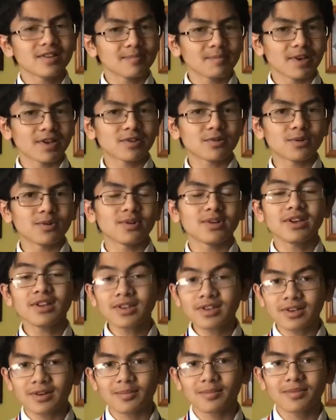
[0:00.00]
My school, E
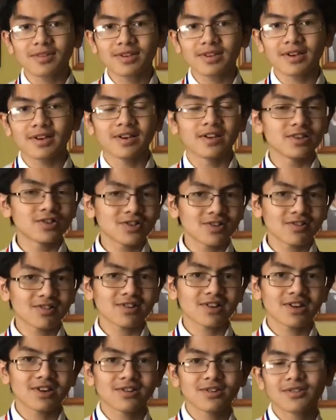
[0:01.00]
S U M's, uh,
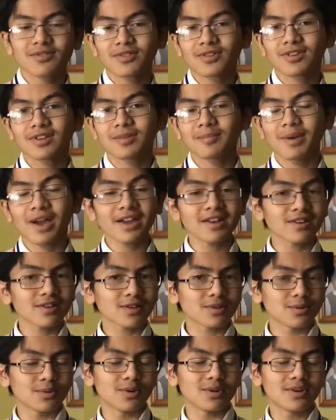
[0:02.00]
Engineering Science University Magnet
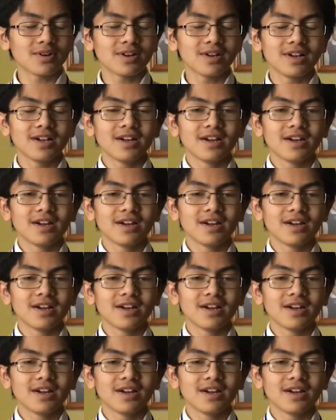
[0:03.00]
School,